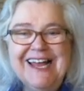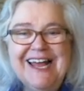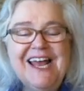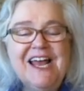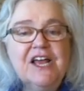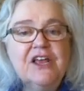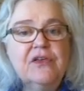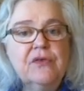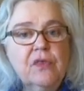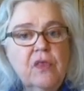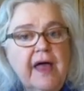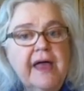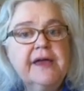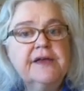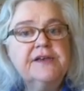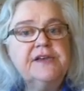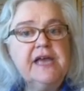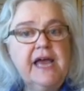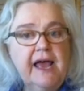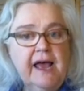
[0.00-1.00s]
You like
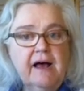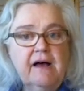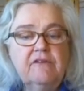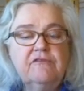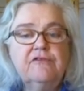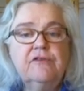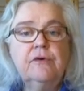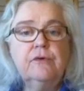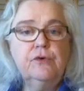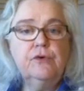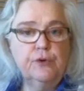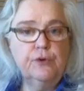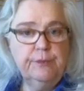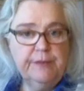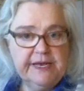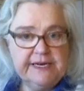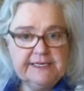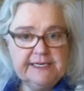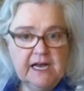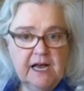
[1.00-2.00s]
to have your
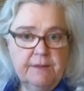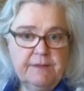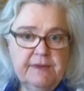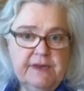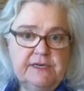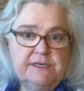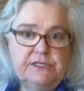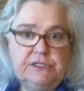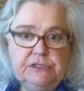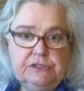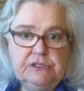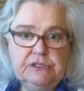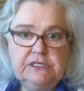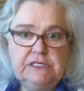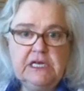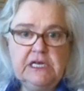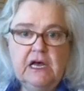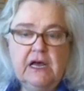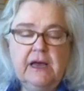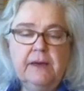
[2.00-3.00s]
bedtime at a certain
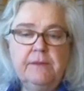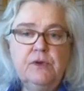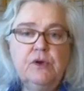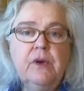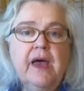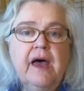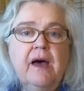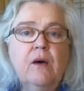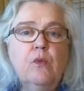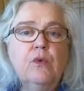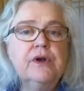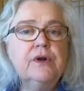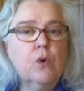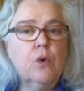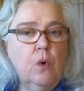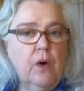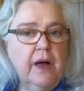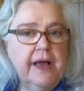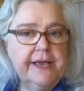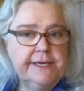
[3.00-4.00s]
time. You want a
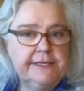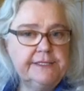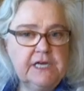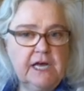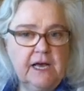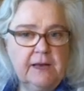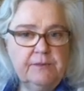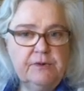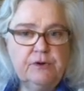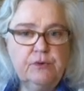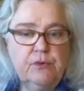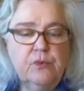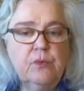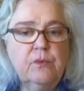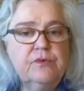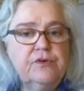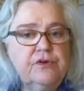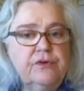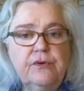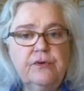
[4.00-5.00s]
quiet time
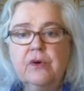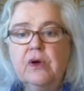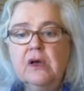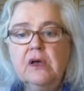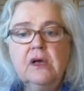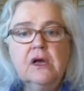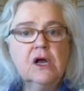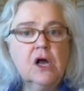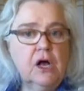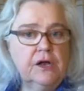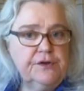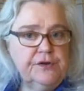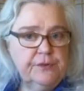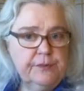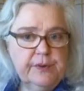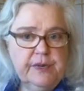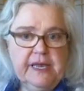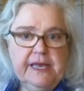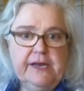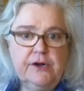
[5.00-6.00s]
to
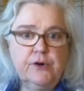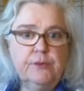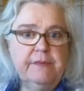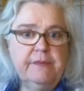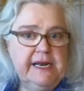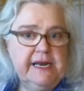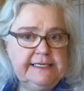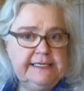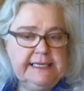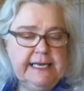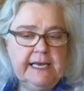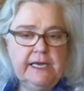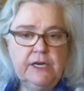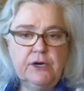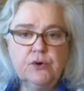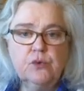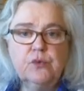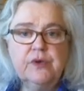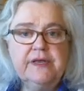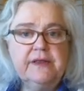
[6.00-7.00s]
contemplate or meditate or
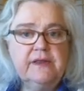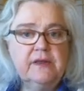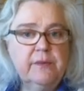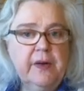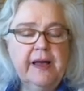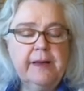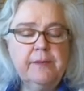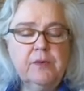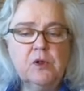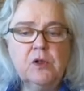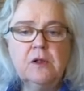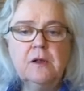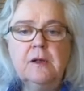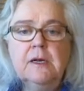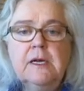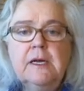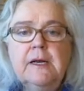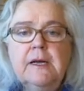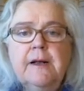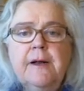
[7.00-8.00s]
read the Bible.
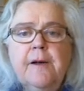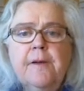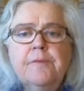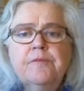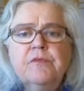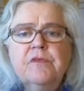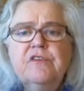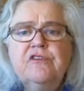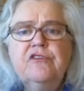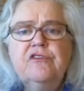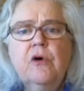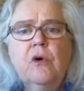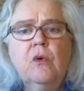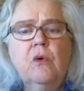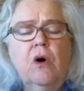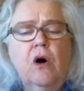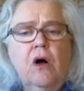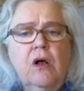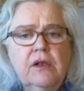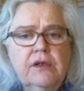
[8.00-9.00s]
So
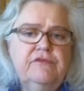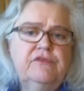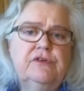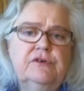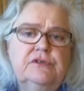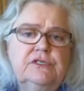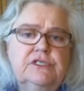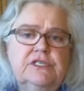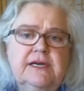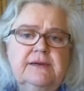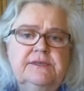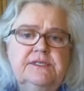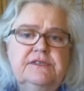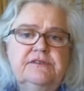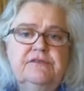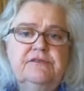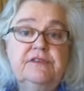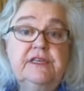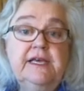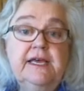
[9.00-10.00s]
all of those types of
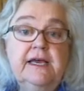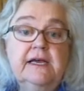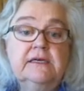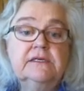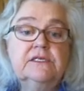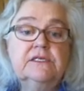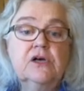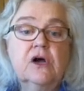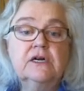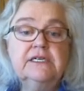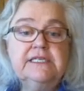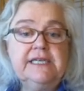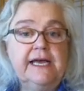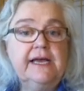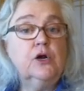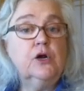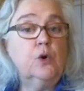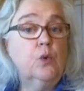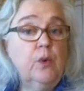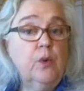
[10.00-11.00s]
things are
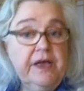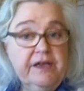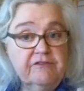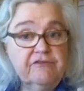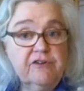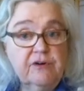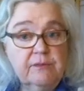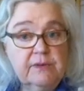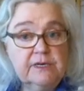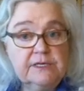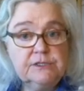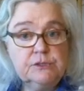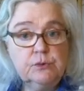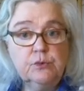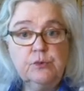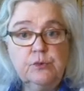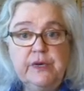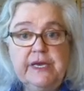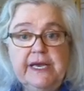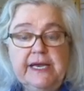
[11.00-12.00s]
taken away from us
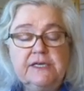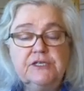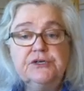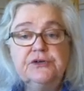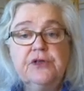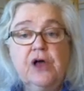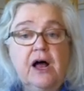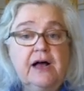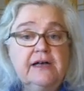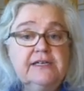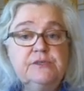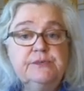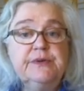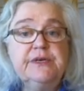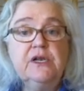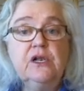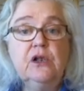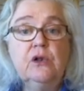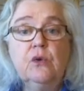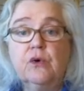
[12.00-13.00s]
when we enter the
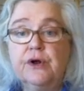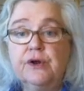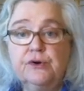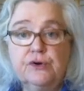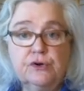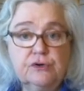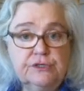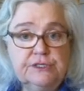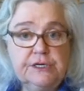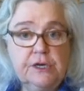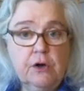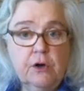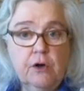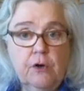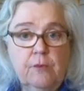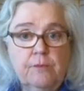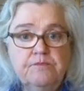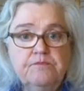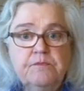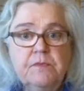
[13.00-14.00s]
hospital or a nursing home.